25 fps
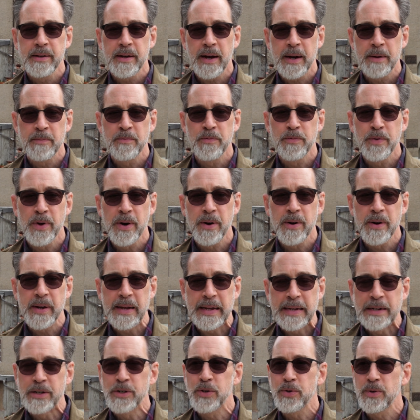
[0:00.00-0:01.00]
I'm
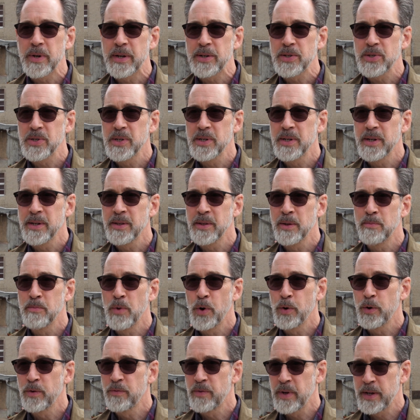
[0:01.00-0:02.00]
very interested in the
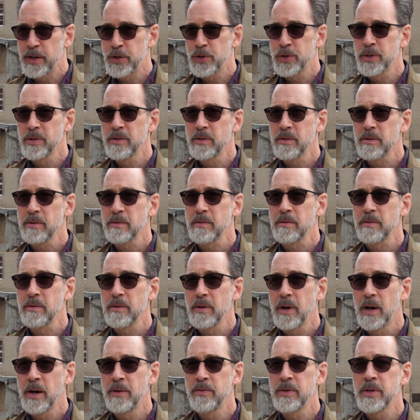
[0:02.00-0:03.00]
motivation
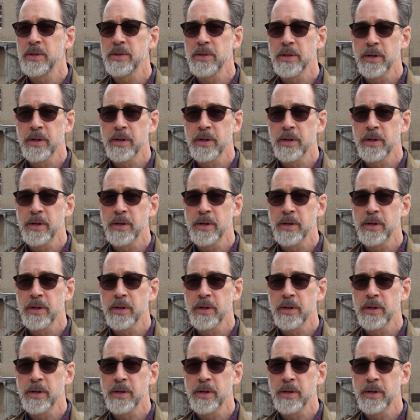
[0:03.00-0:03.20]
of it.